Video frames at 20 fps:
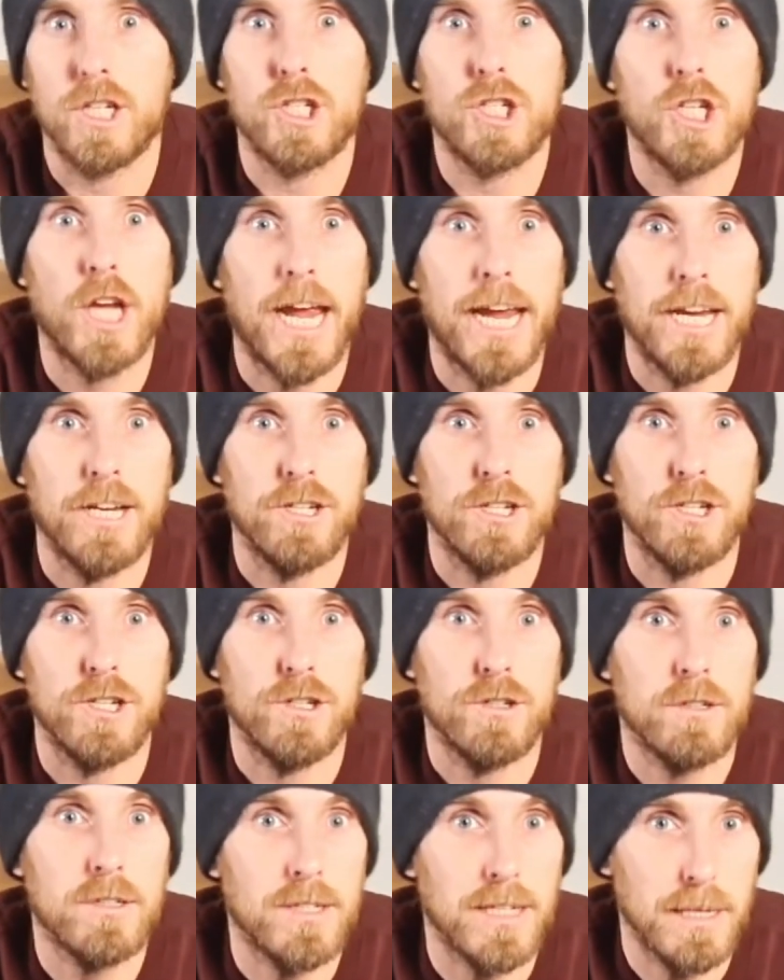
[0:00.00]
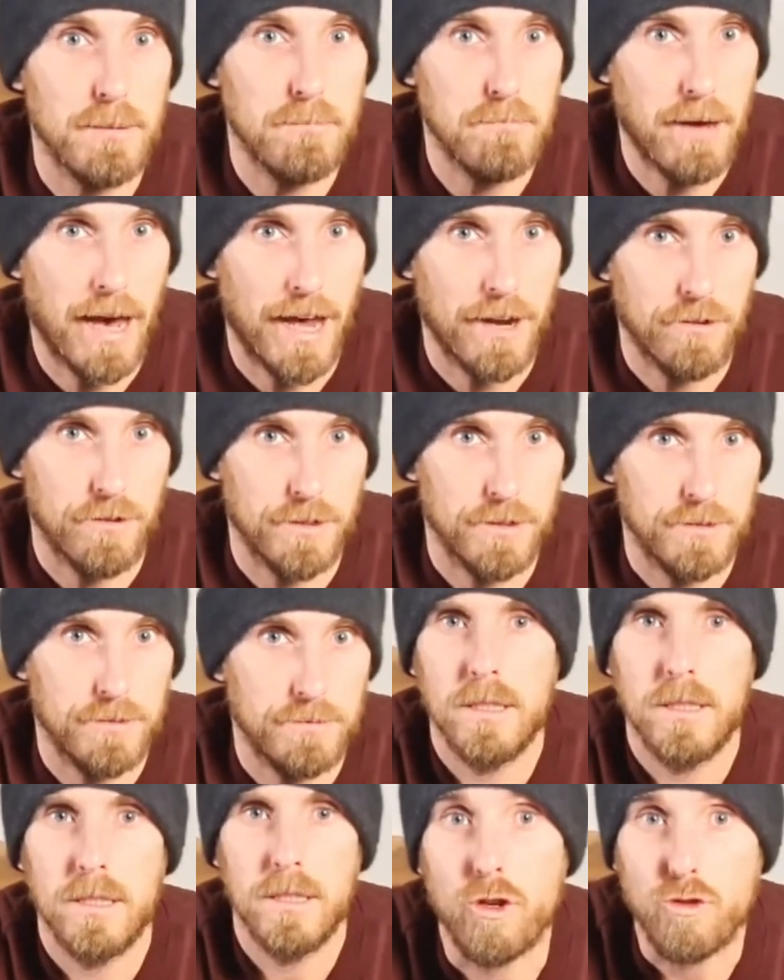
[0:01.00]
a change in your sleep pattern.
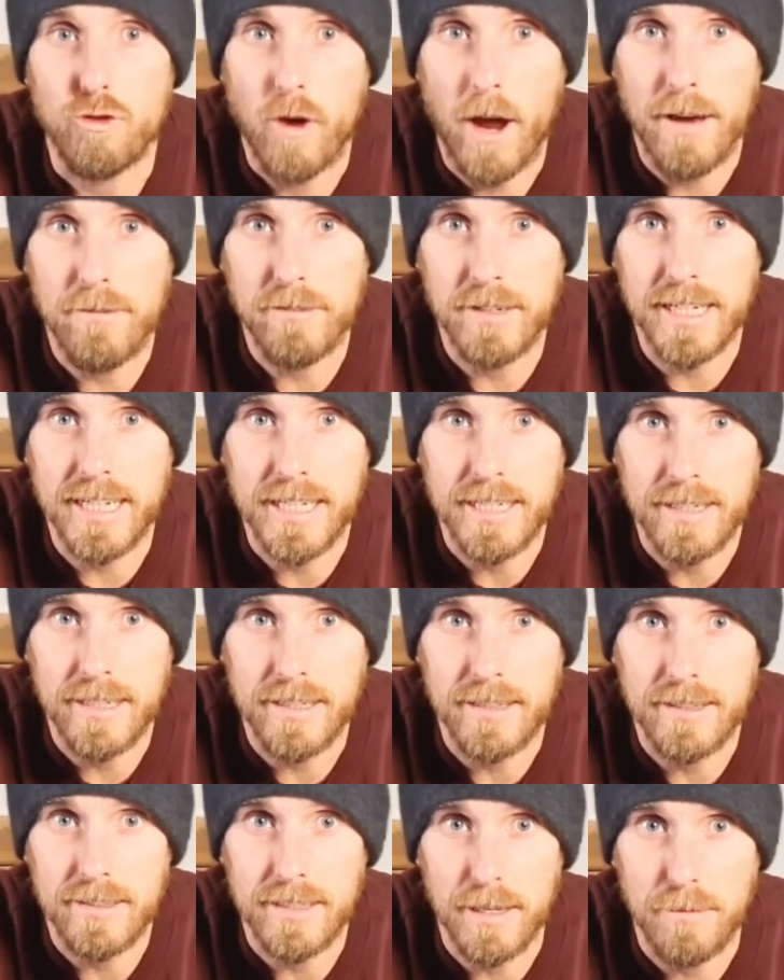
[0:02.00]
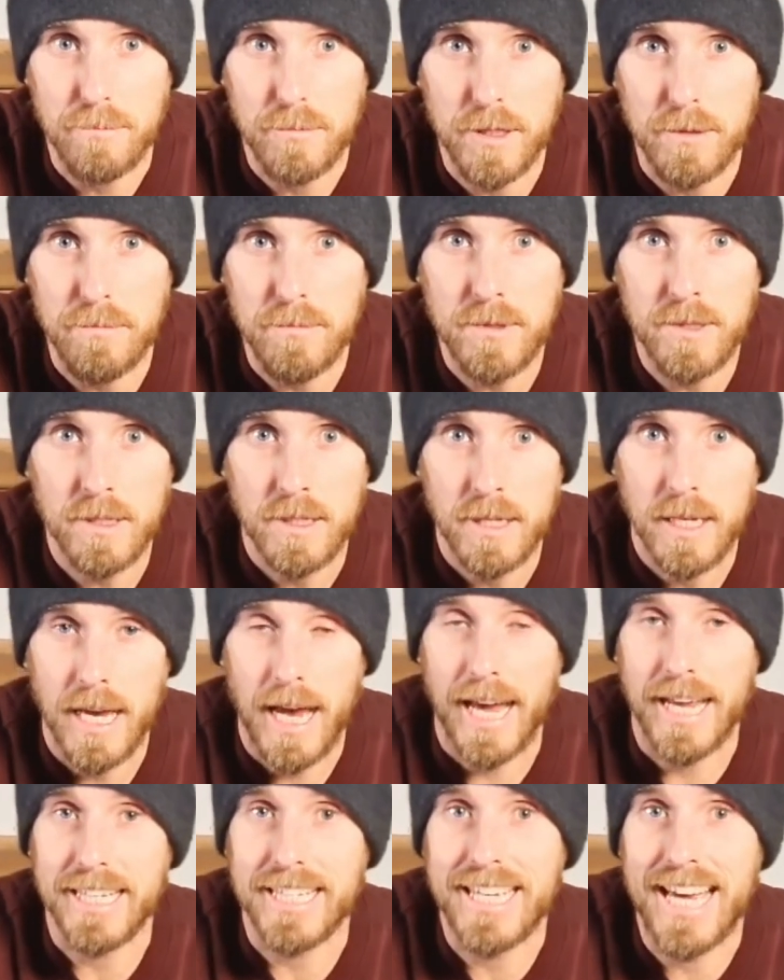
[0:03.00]
Unraveling these symptoms
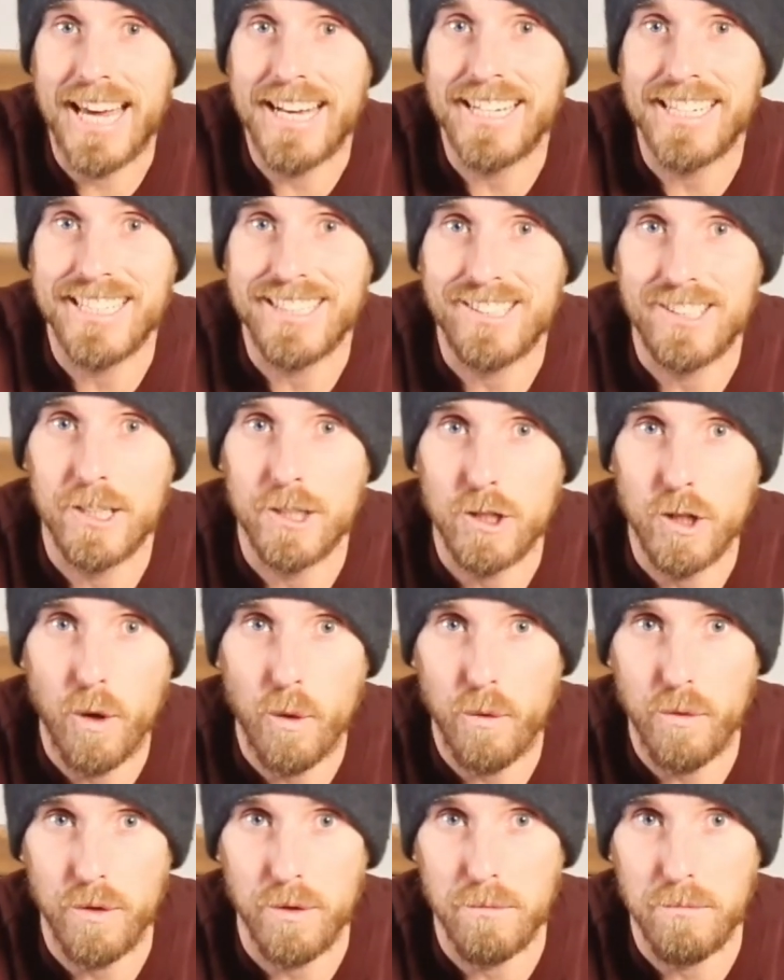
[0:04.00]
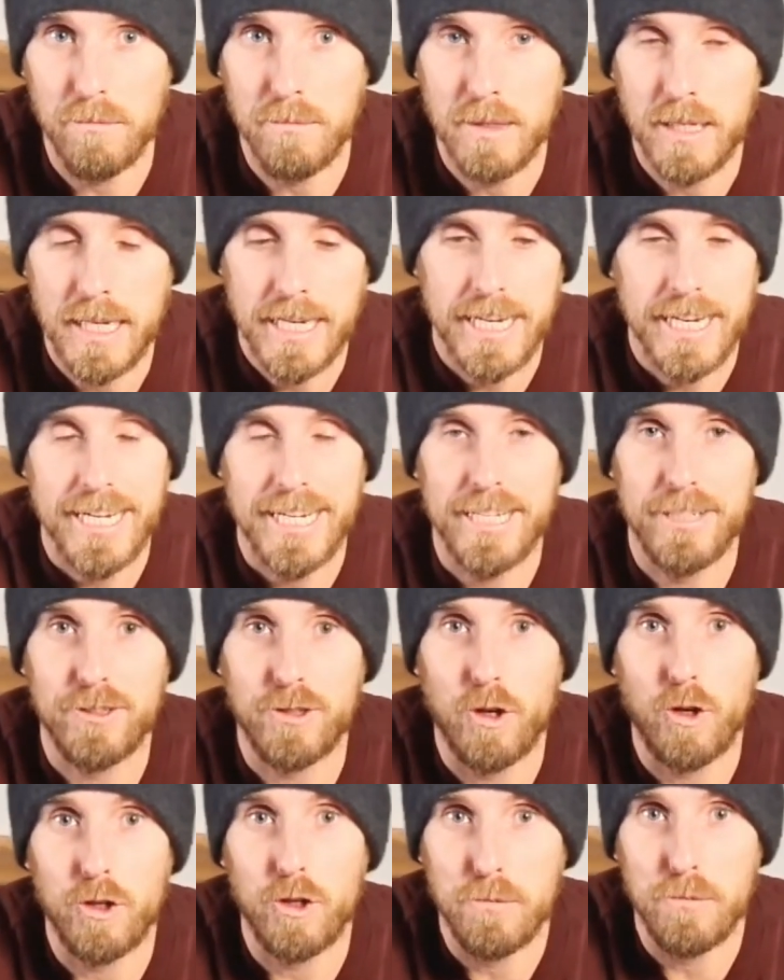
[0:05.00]
and getting to know them is
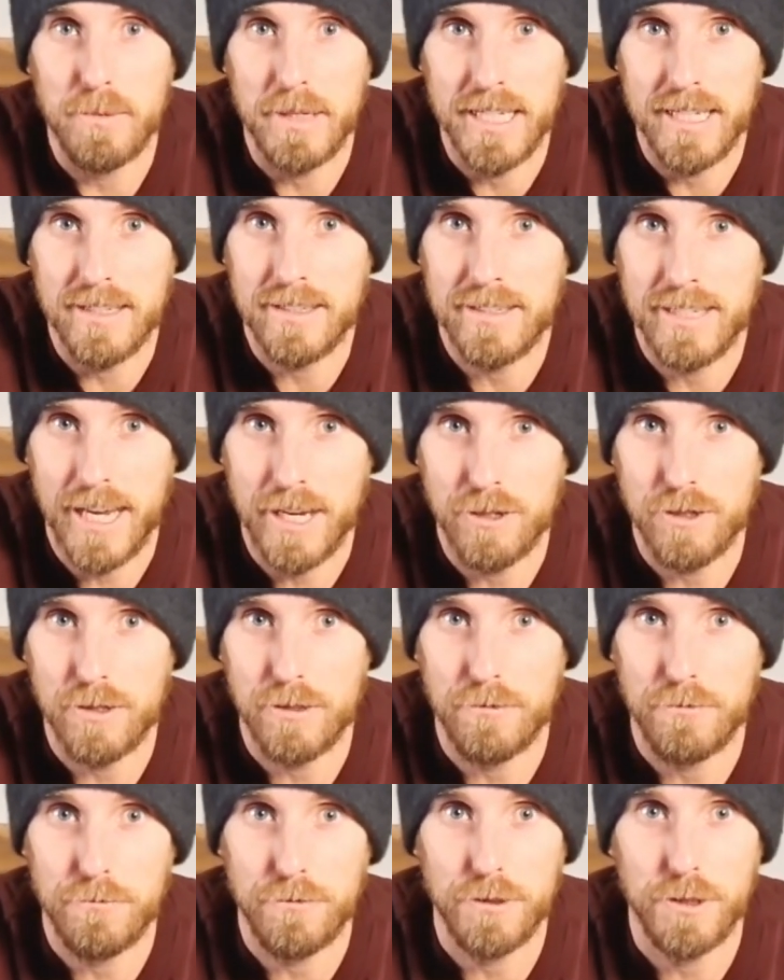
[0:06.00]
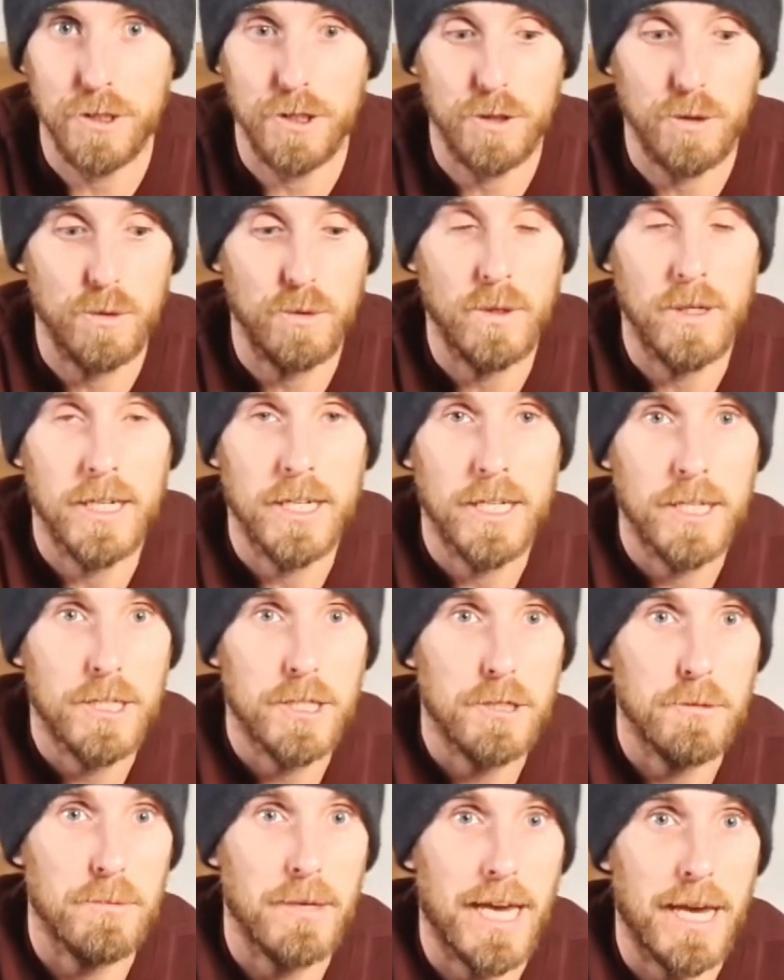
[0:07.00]
going to be essential for you
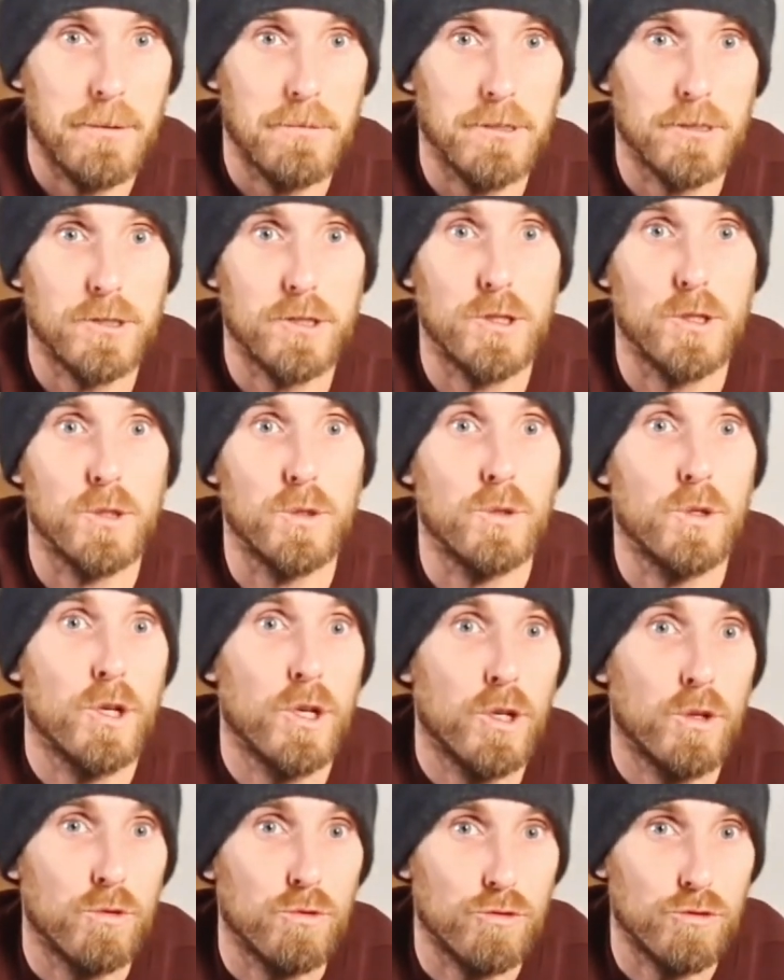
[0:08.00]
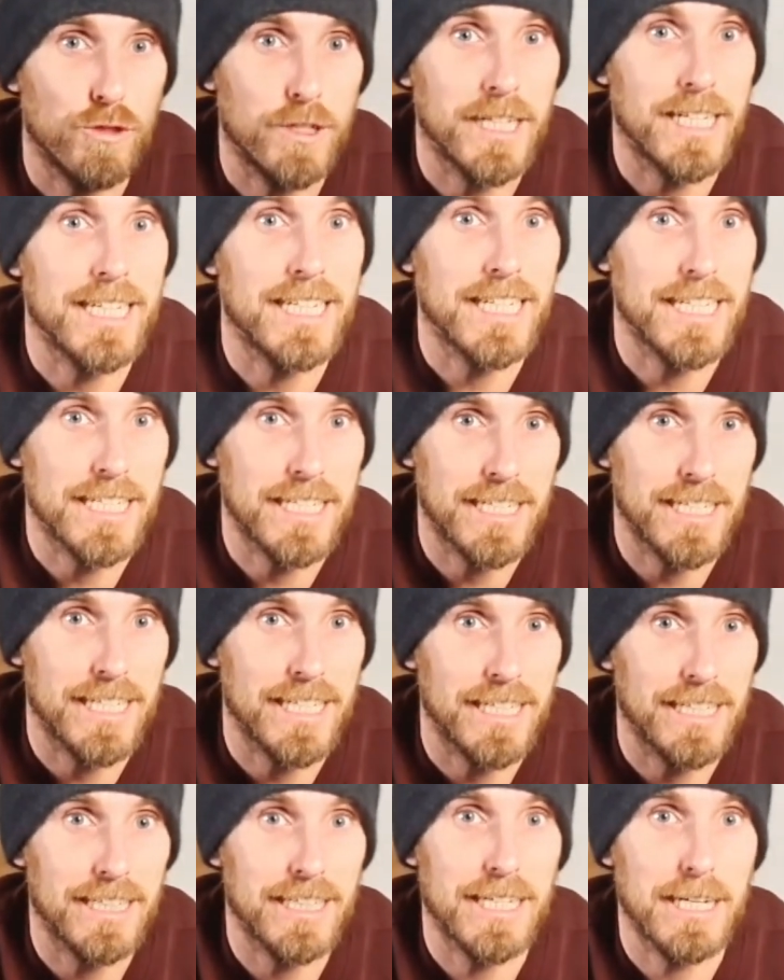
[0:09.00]
to be able to really
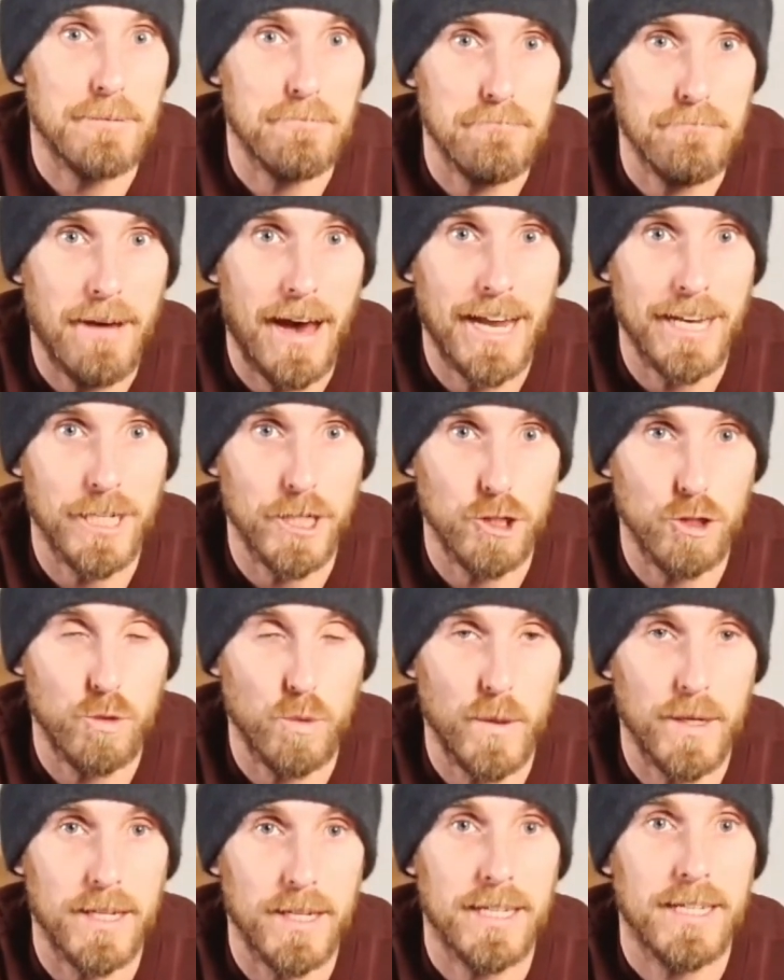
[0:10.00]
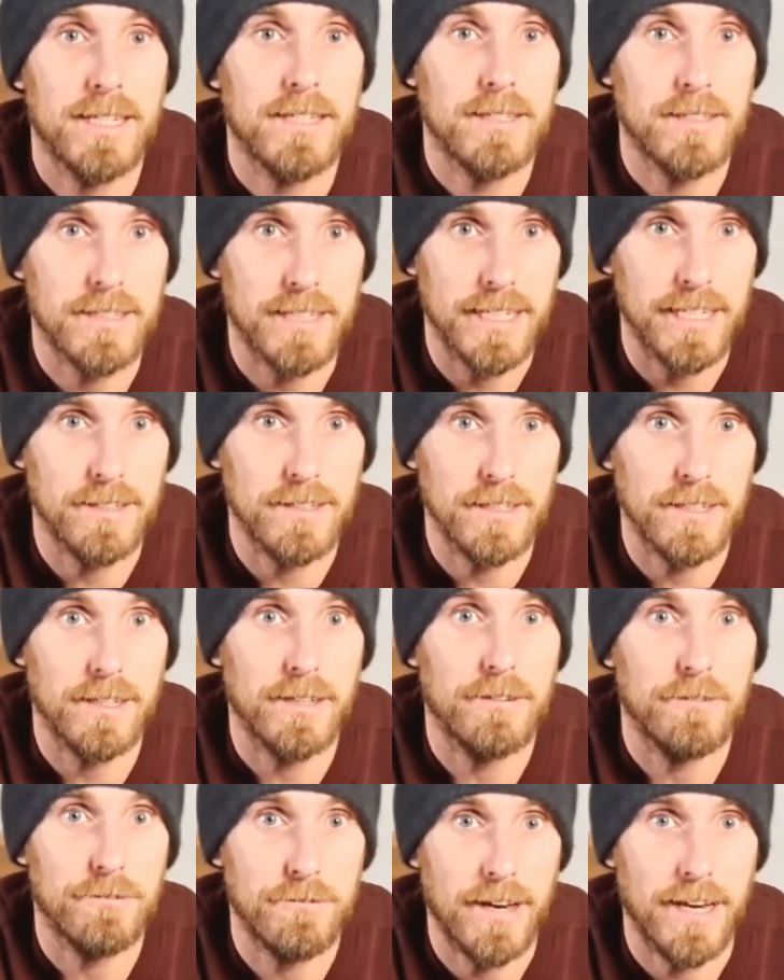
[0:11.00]
deal and manage with seasonal
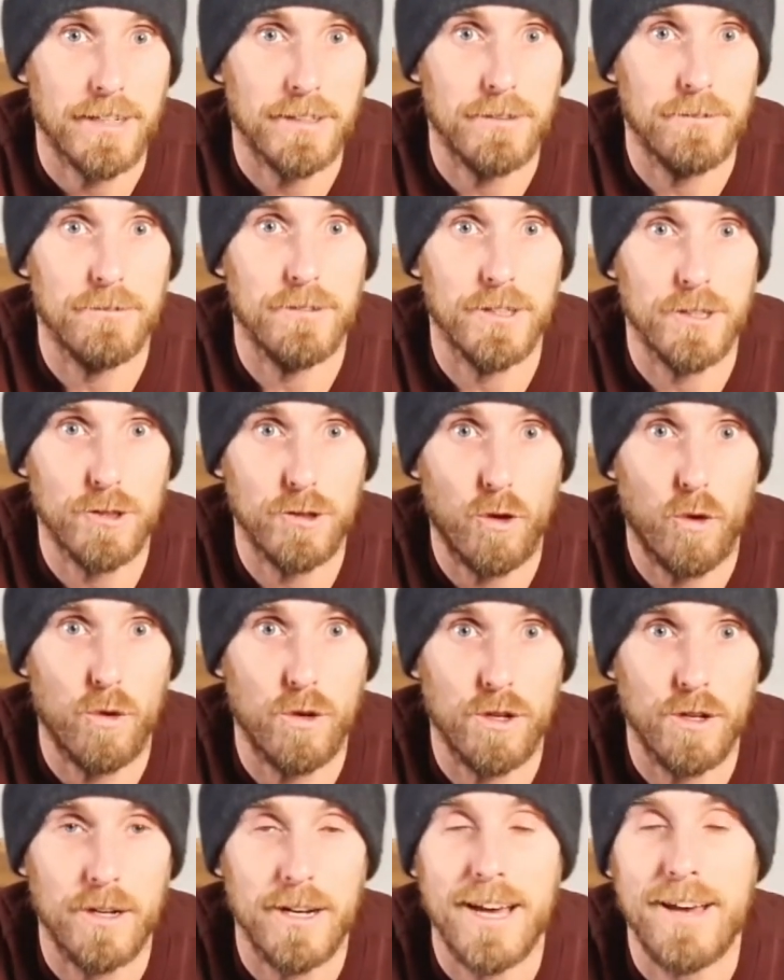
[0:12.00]
affective disorder